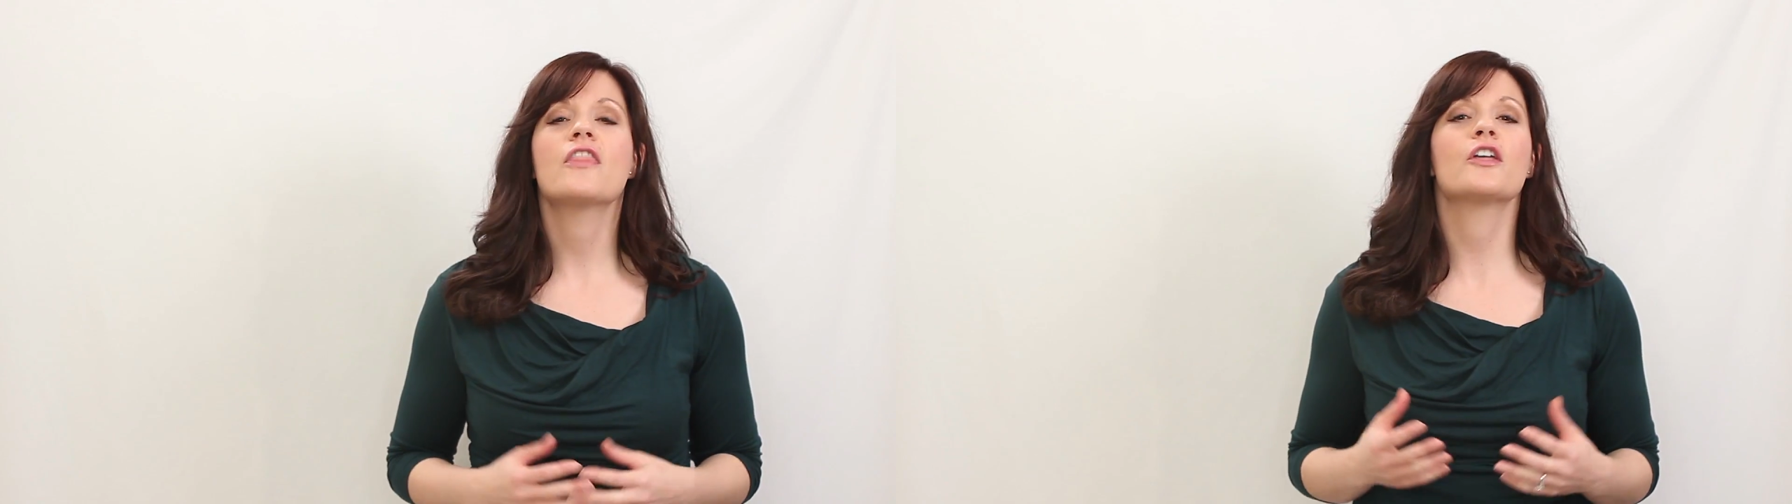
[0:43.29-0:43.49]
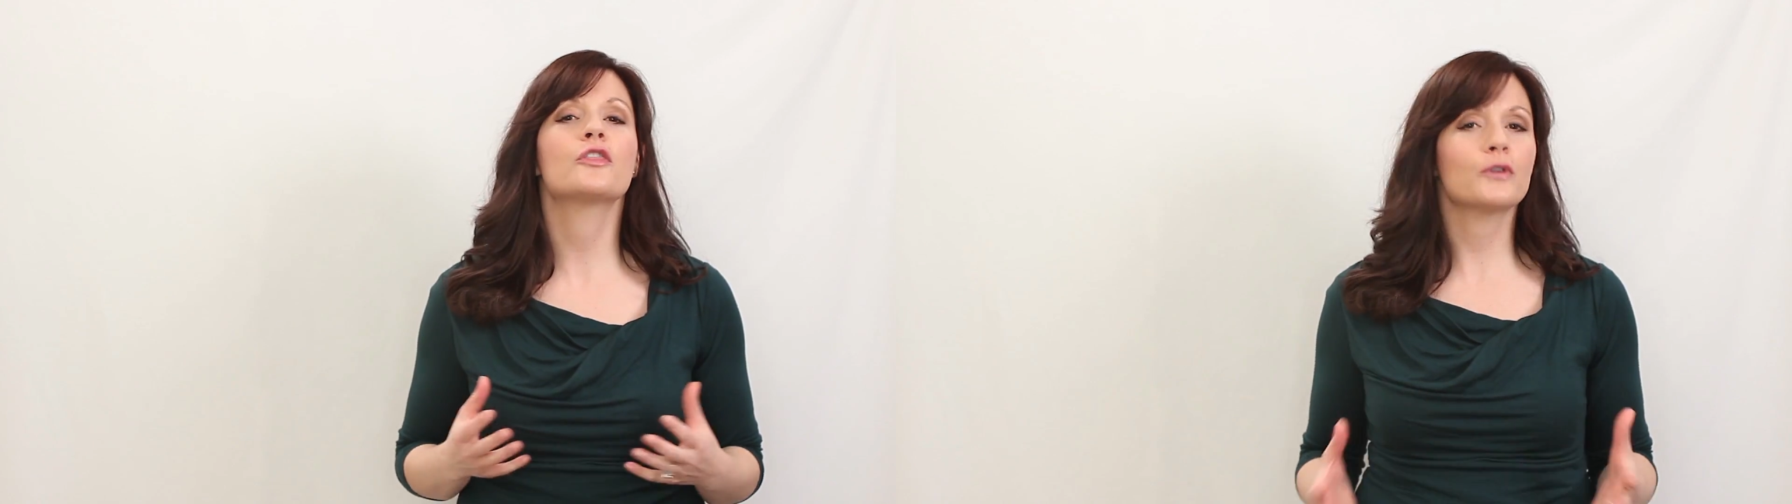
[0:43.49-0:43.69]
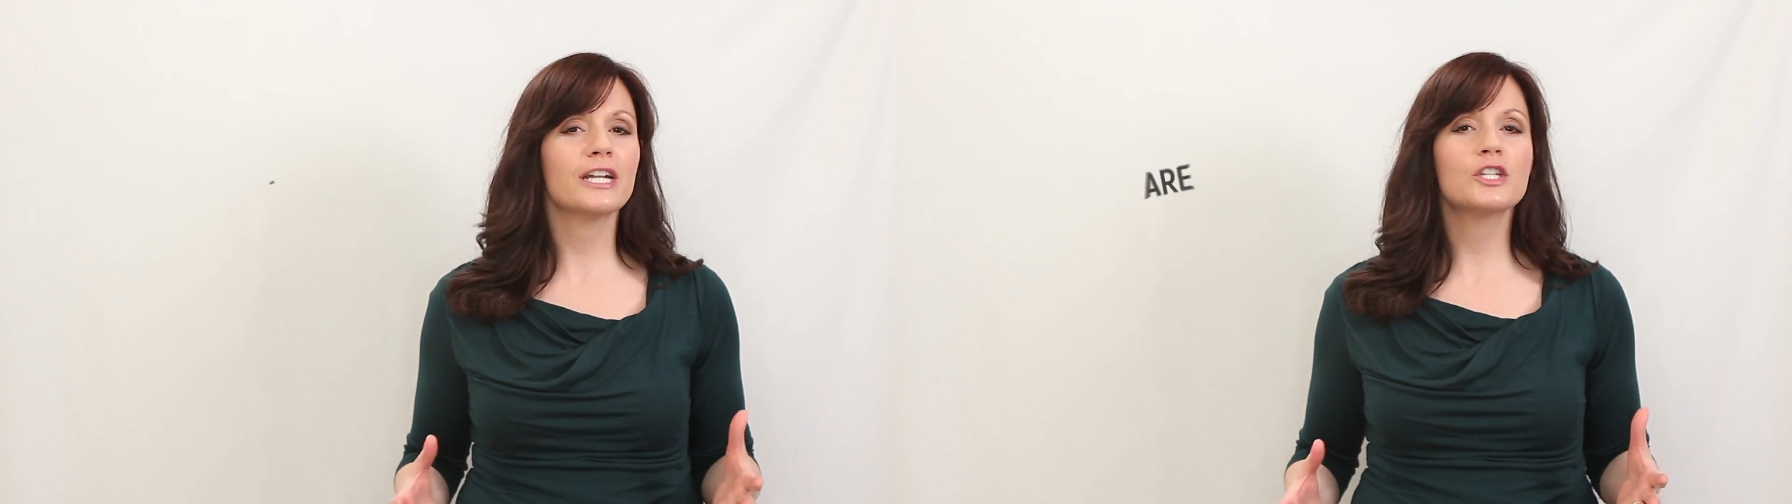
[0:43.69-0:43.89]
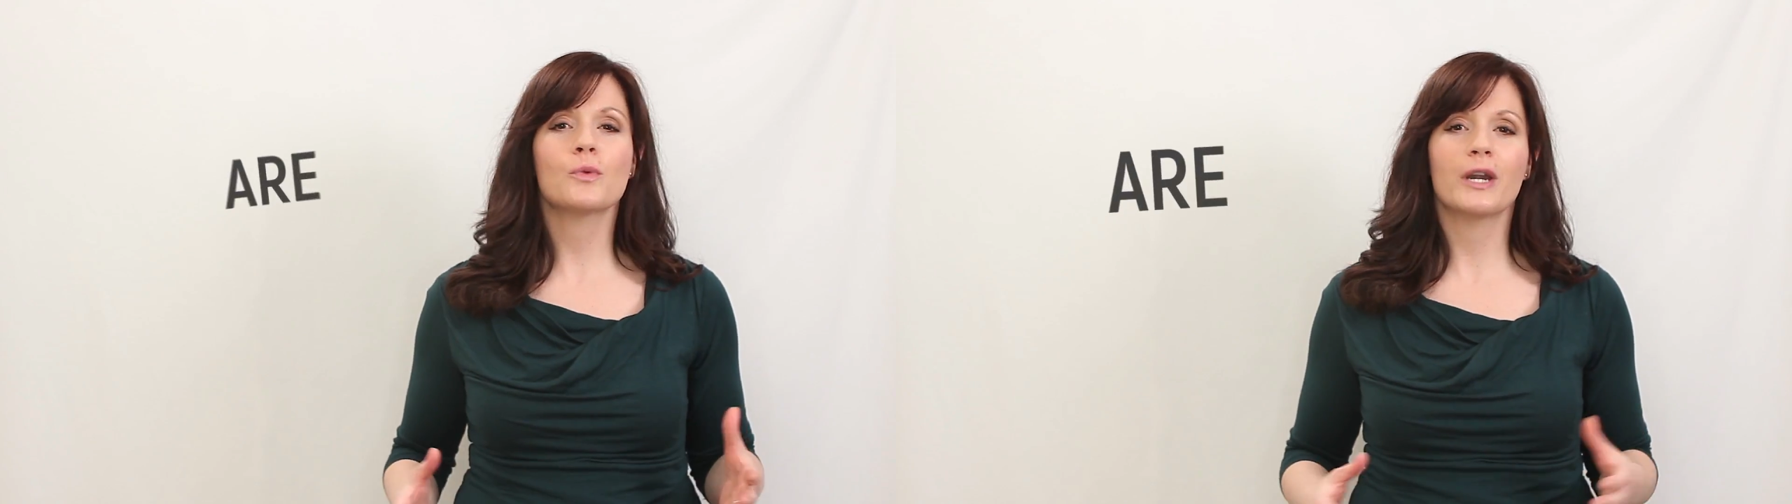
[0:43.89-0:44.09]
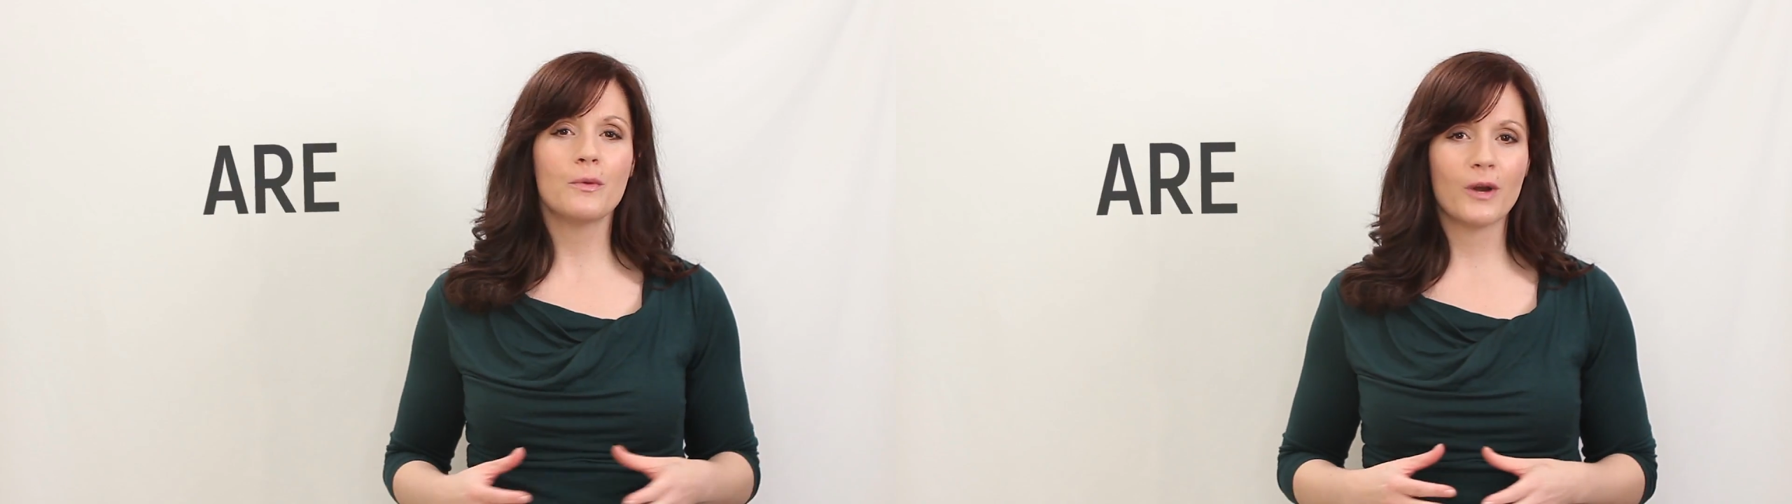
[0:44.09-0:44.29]
The
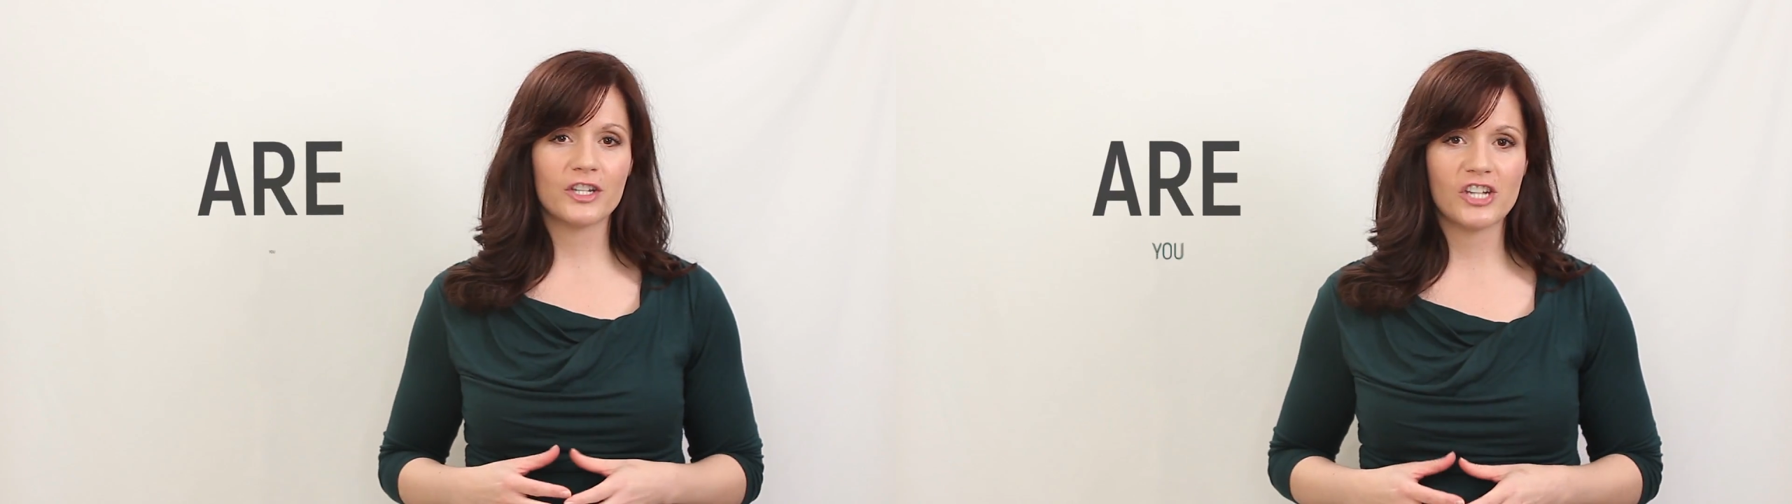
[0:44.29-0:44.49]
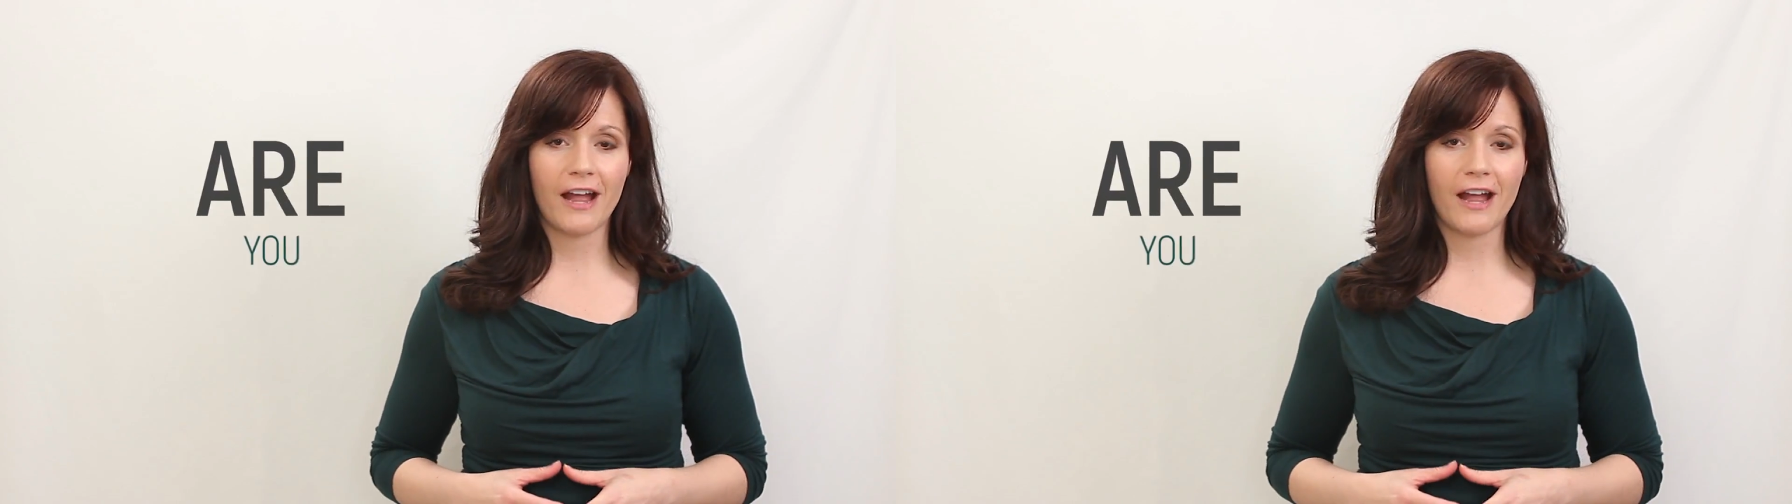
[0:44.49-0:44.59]
321